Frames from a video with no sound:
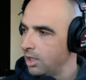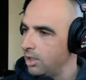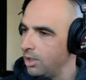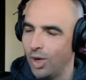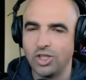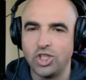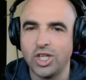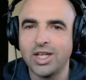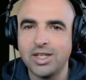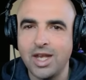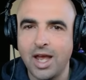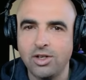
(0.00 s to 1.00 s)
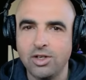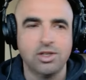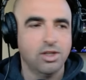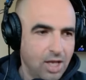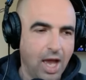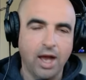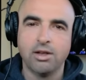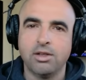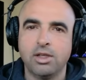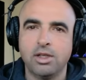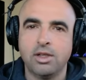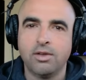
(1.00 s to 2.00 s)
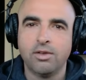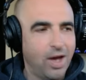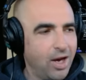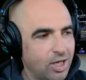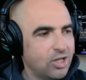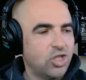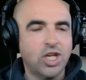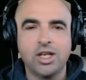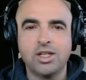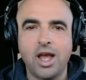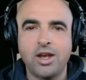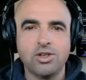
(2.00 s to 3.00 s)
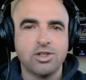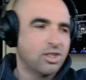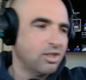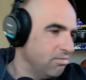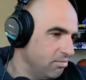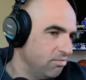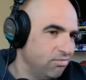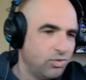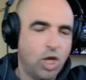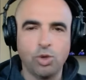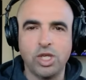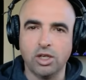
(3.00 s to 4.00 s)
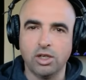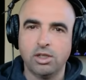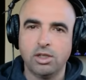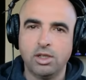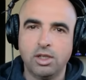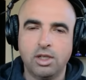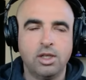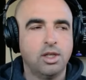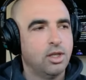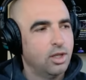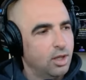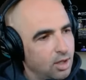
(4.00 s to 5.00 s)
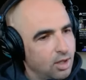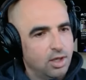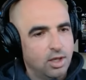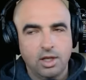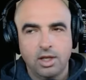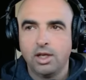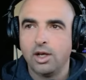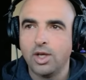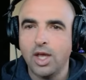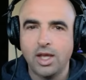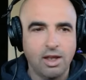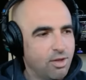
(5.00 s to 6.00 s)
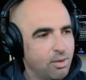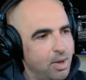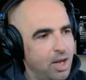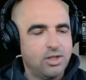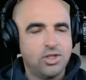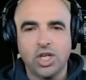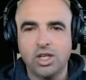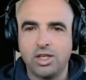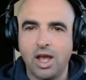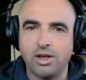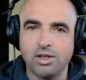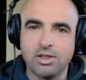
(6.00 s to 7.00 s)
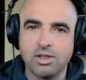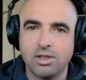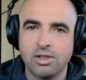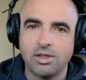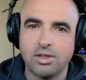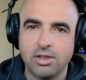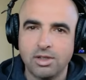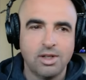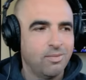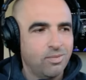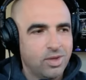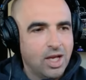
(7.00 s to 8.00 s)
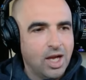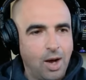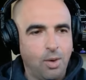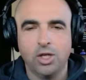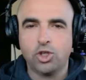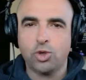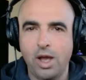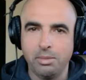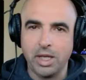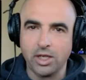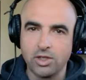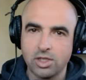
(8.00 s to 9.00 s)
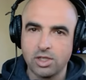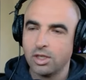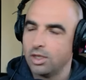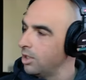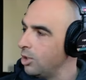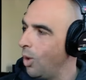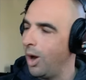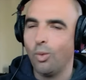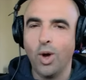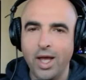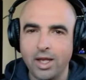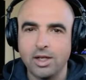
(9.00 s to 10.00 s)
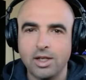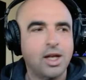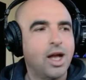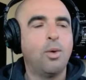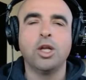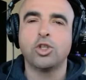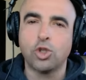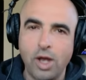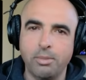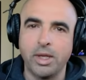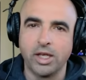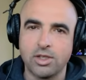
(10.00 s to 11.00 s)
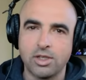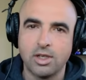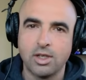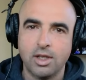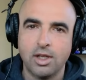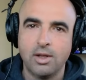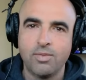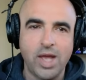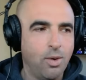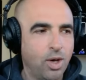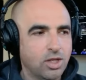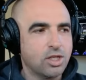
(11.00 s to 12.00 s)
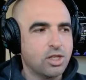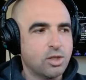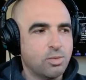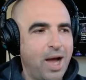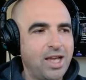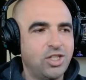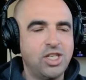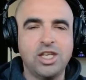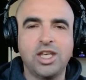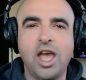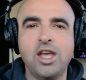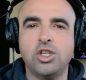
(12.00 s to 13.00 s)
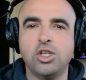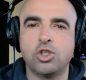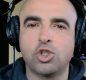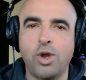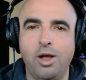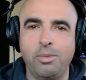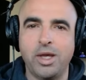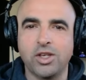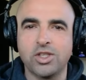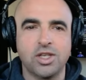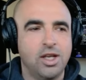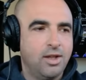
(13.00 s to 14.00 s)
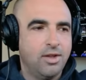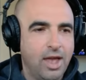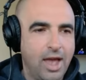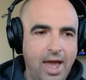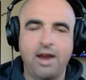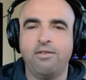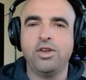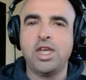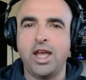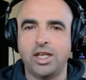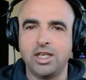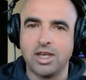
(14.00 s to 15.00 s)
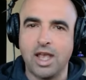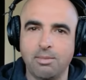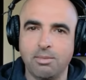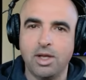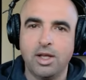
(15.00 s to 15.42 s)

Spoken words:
You want chicken tenders? Yeah. If I don't get chicken tenders, no deal. Okay, give the man chicken tenders. I want trail mix. You want what? I want trail mix. I want the spicy Cajun trail mix at every Yankees game.